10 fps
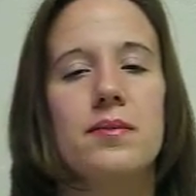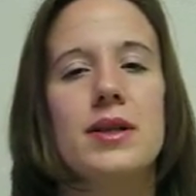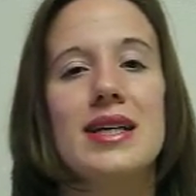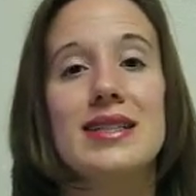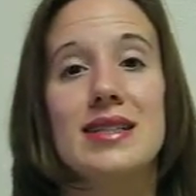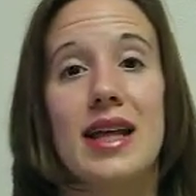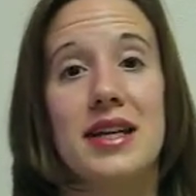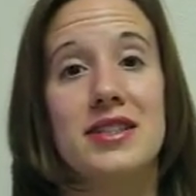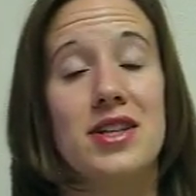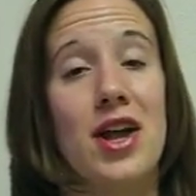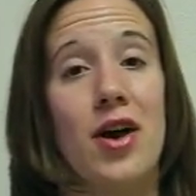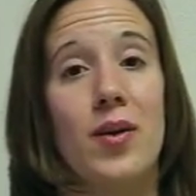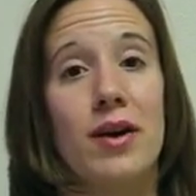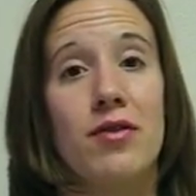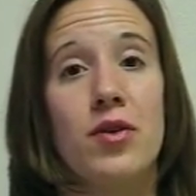Please let us know
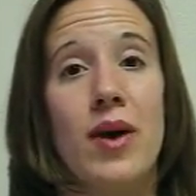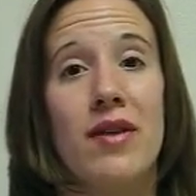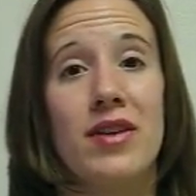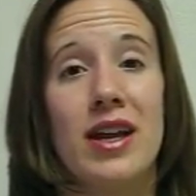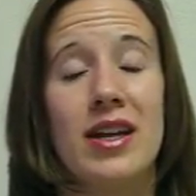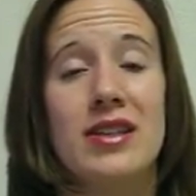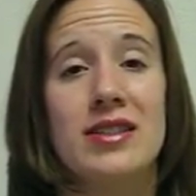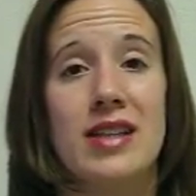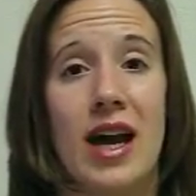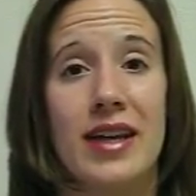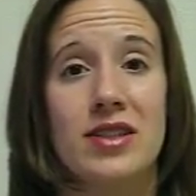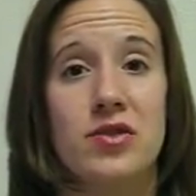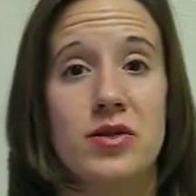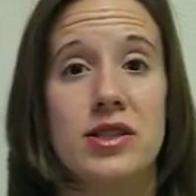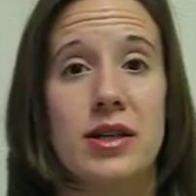if you have any signs
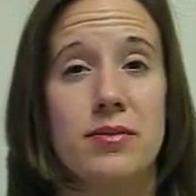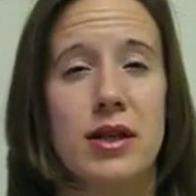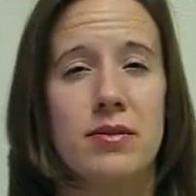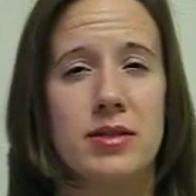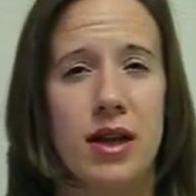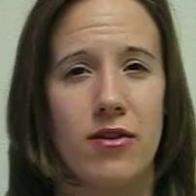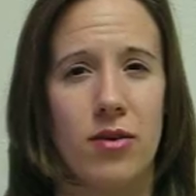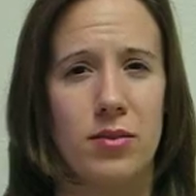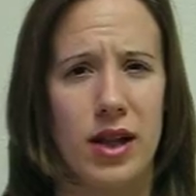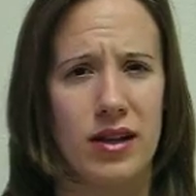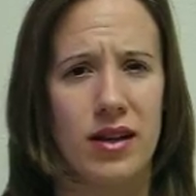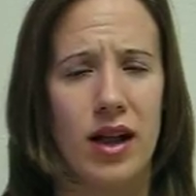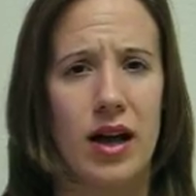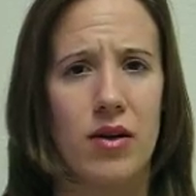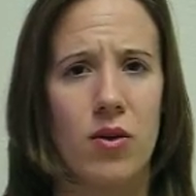or symptoms of a blood
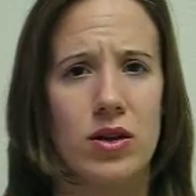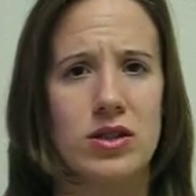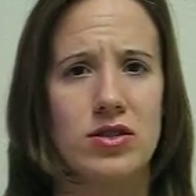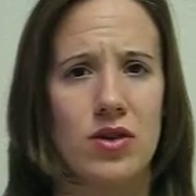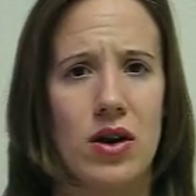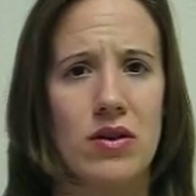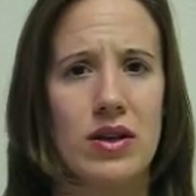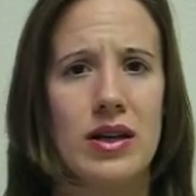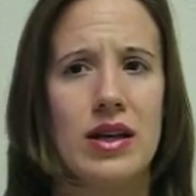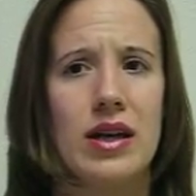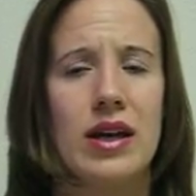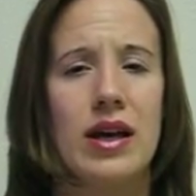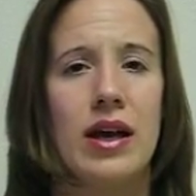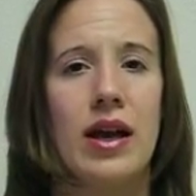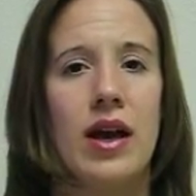clot or a stroke.
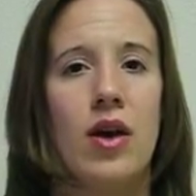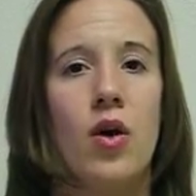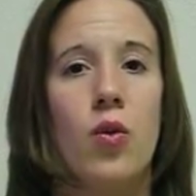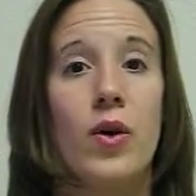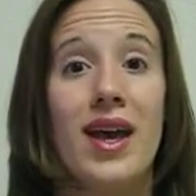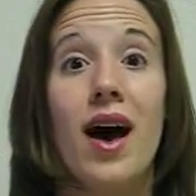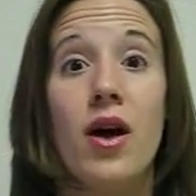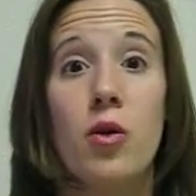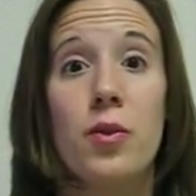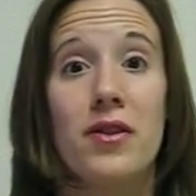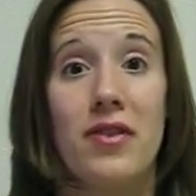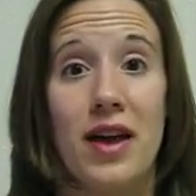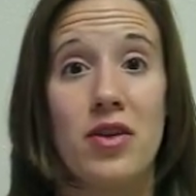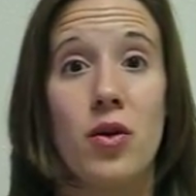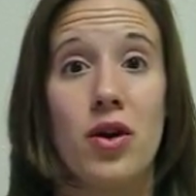We hope
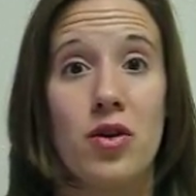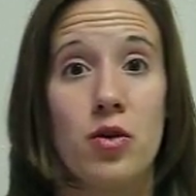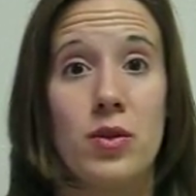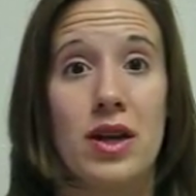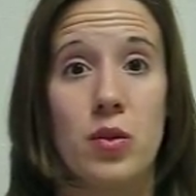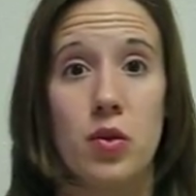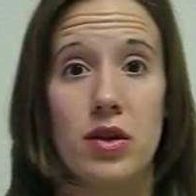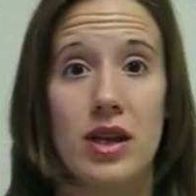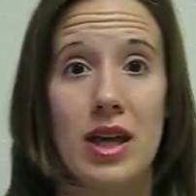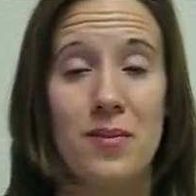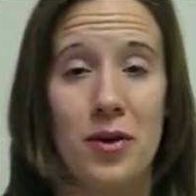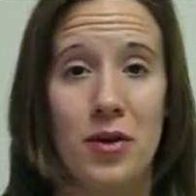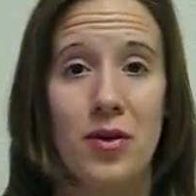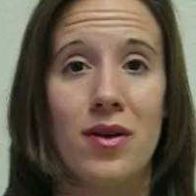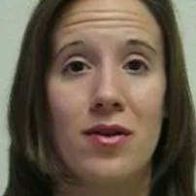that your coumadin will keep you